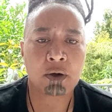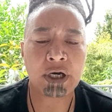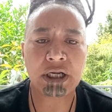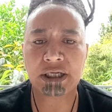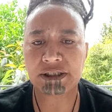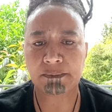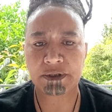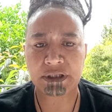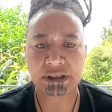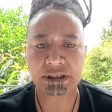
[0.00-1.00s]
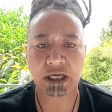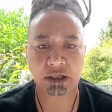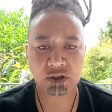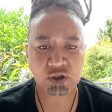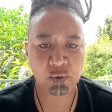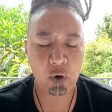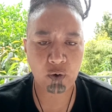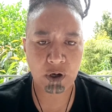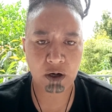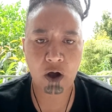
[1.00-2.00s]
Queen Elizabeth II's
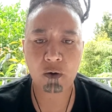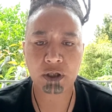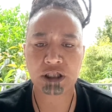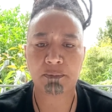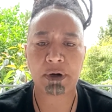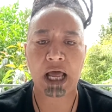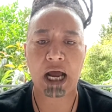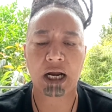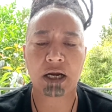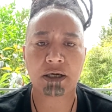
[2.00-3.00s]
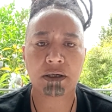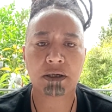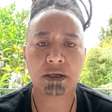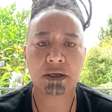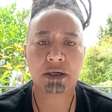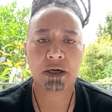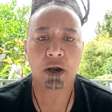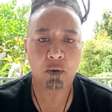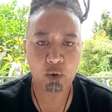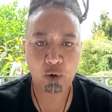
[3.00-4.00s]
sword, along with the plaque,
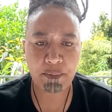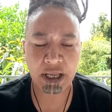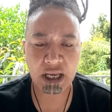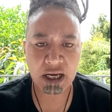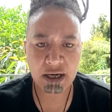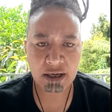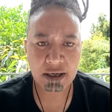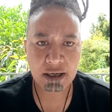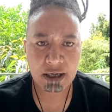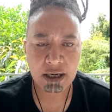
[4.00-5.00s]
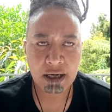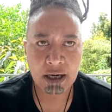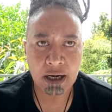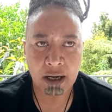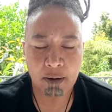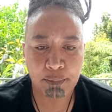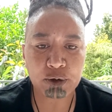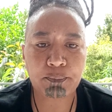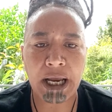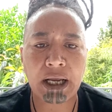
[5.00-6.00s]
will be
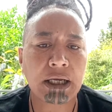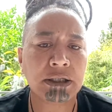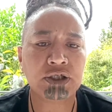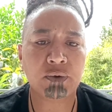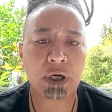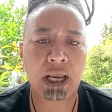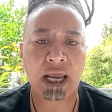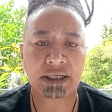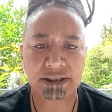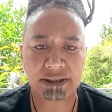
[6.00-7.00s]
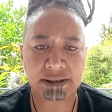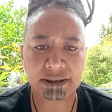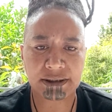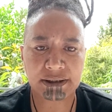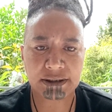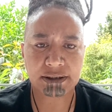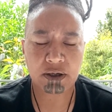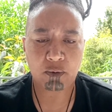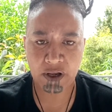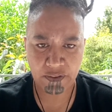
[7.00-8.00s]
put back into a case
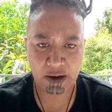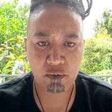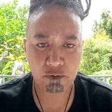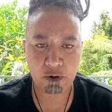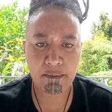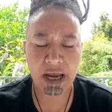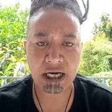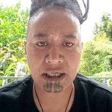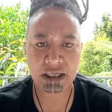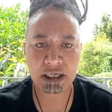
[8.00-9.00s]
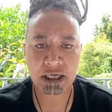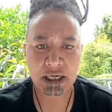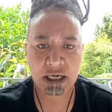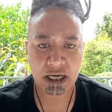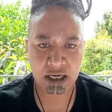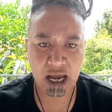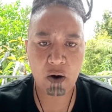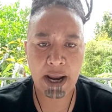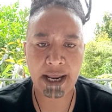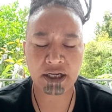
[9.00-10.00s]
where they will remain in
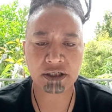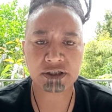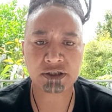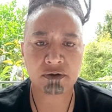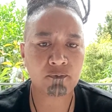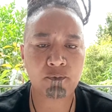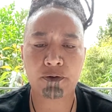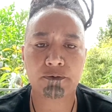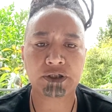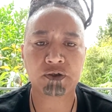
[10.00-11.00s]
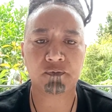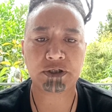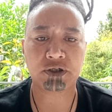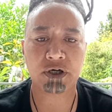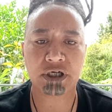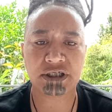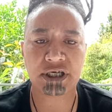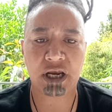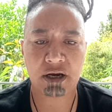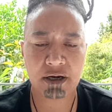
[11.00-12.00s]
our hands for the rest of
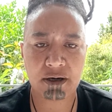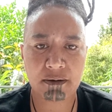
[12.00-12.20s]
eternity.